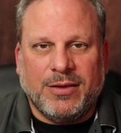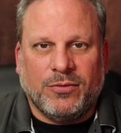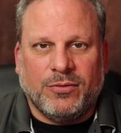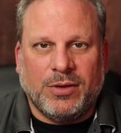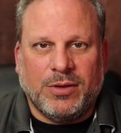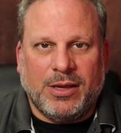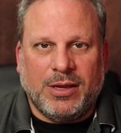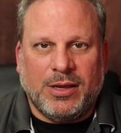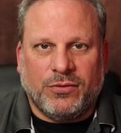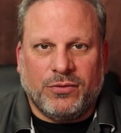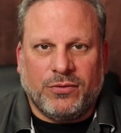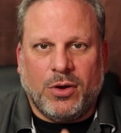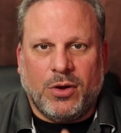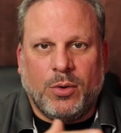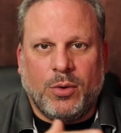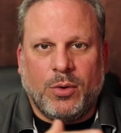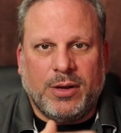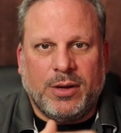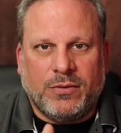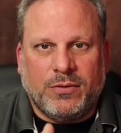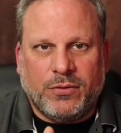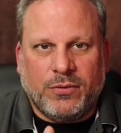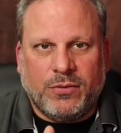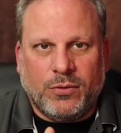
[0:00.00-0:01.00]
is
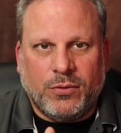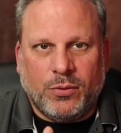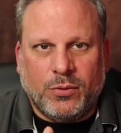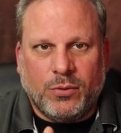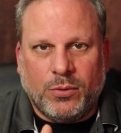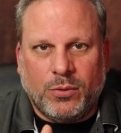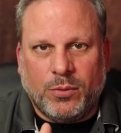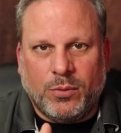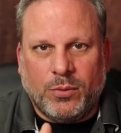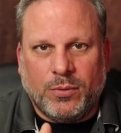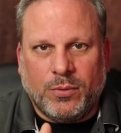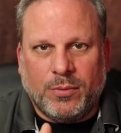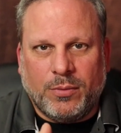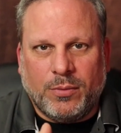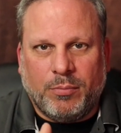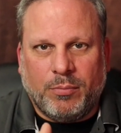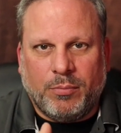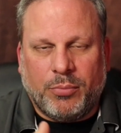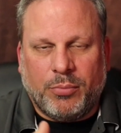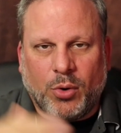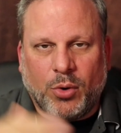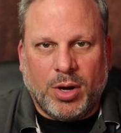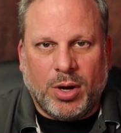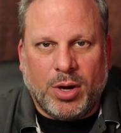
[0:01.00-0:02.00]
going to
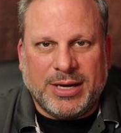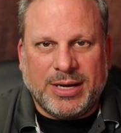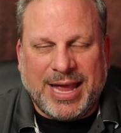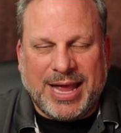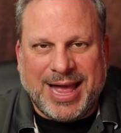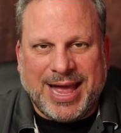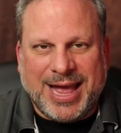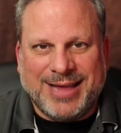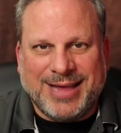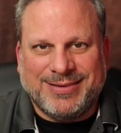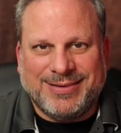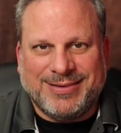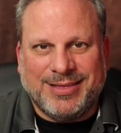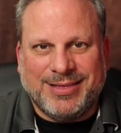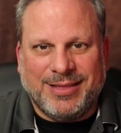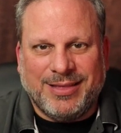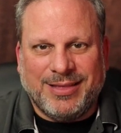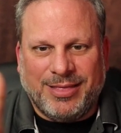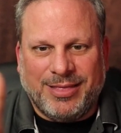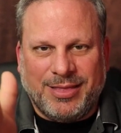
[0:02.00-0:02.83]
broadcast